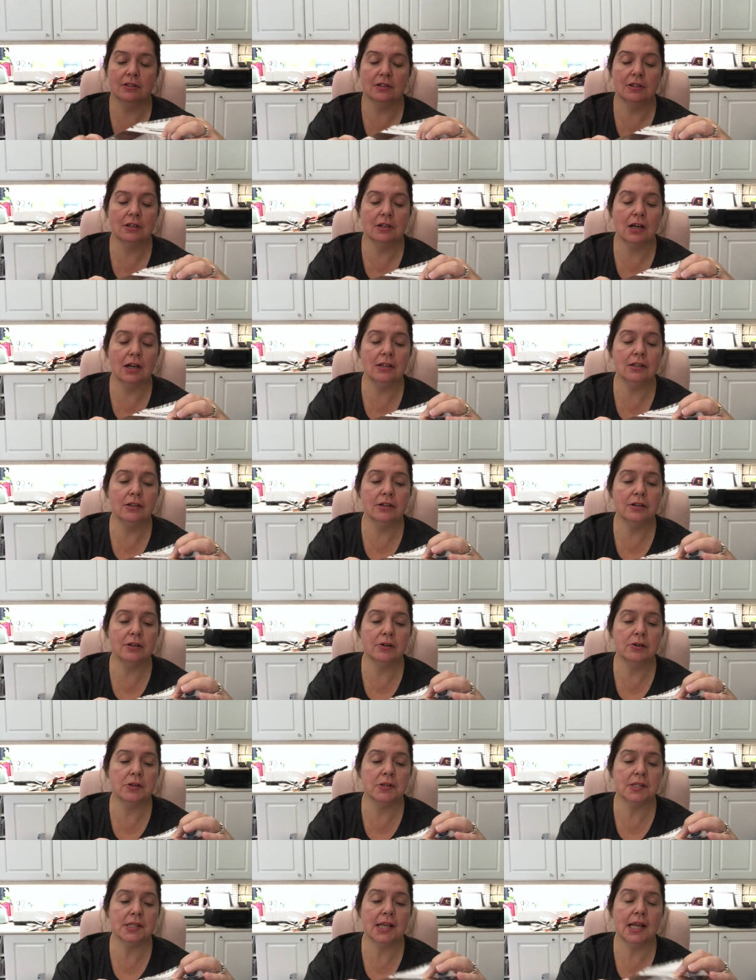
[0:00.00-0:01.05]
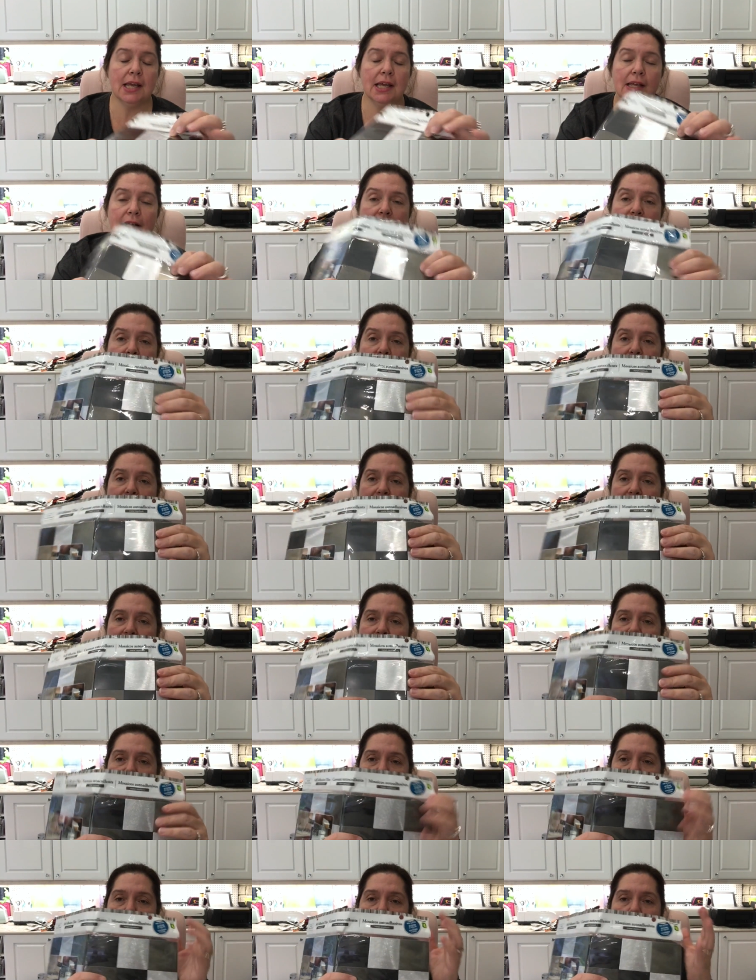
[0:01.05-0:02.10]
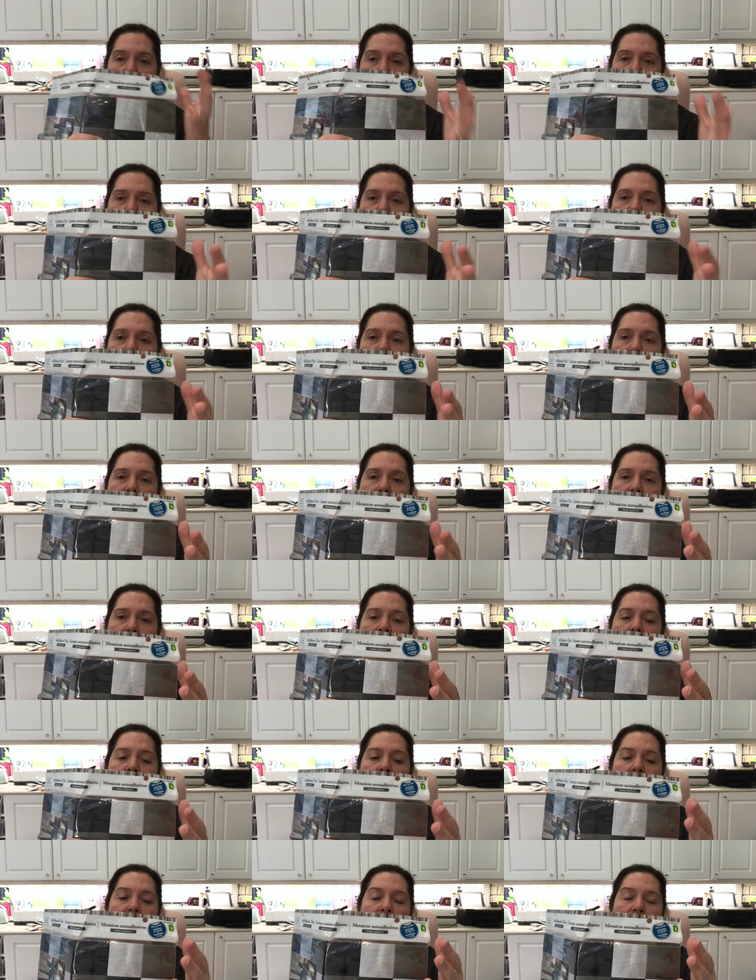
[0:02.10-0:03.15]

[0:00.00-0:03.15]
colors, and they're all metal,